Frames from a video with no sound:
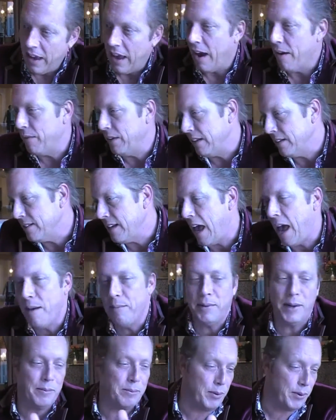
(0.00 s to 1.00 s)
everything's
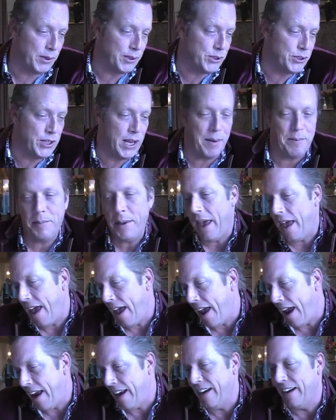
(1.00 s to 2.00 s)
happening, pouring
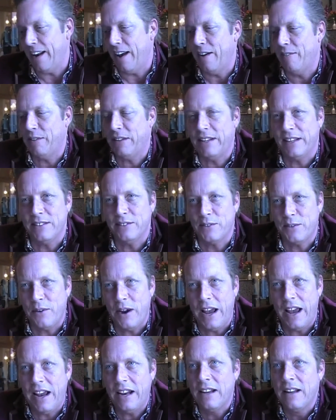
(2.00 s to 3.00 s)
champagne and everything's
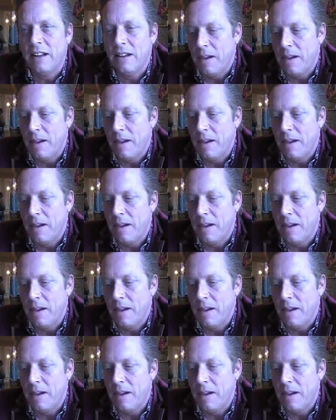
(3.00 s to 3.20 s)
great.